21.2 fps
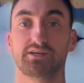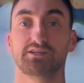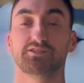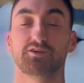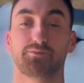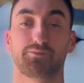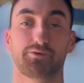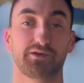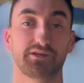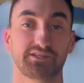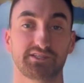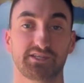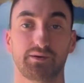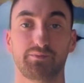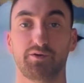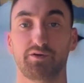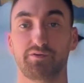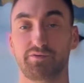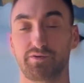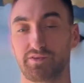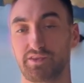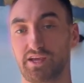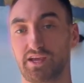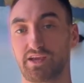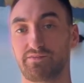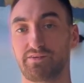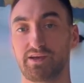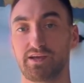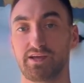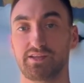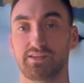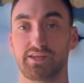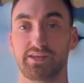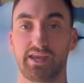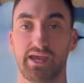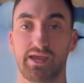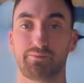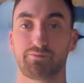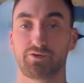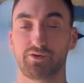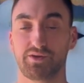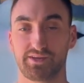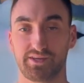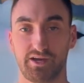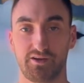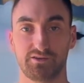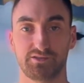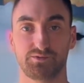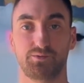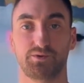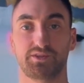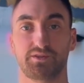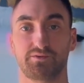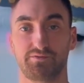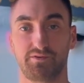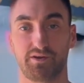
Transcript: So pretty simple if you think of it. The name really tells what the